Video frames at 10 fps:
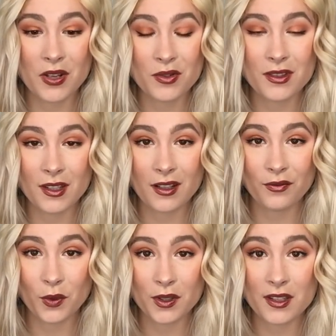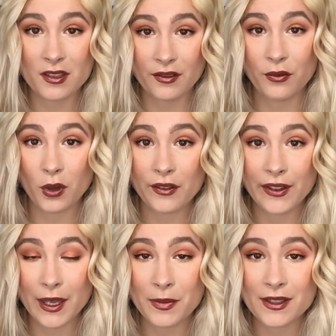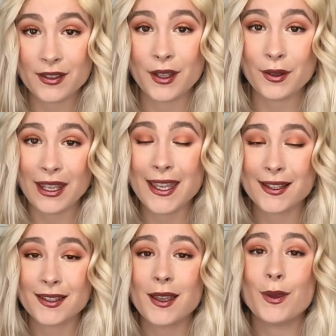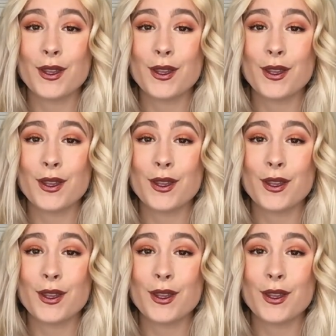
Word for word: interested in for the Sephora VIB sale is